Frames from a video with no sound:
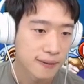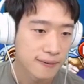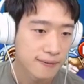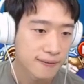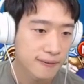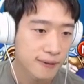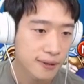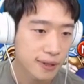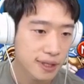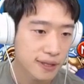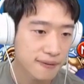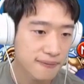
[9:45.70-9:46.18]

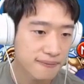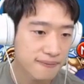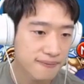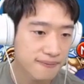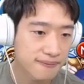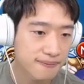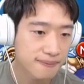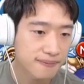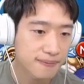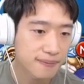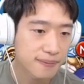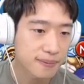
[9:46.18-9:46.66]
For the
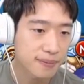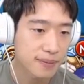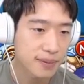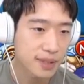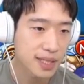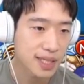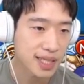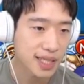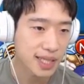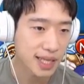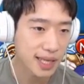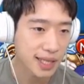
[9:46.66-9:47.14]

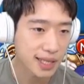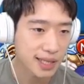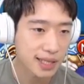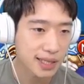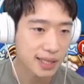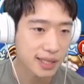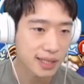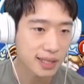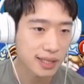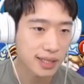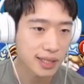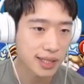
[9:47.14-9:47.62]

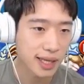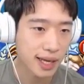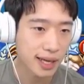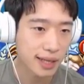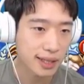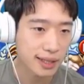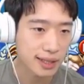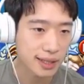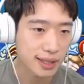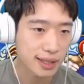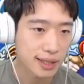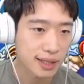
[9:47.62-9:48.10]
6th
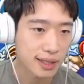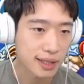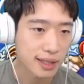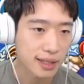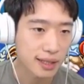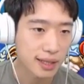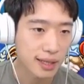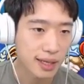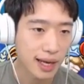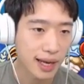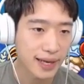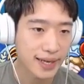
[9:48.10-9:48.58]
stat,
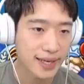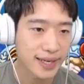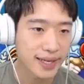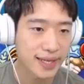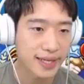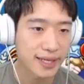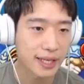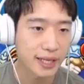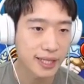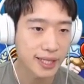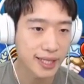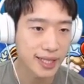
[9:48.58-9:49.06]
I
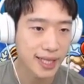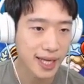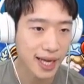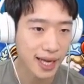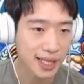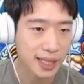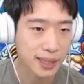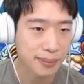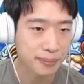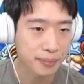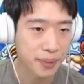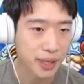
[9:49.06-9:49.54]
need attack
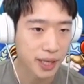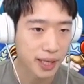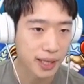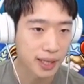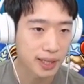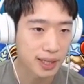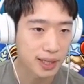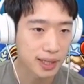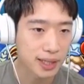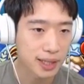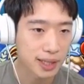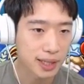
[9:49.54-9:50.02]
speed.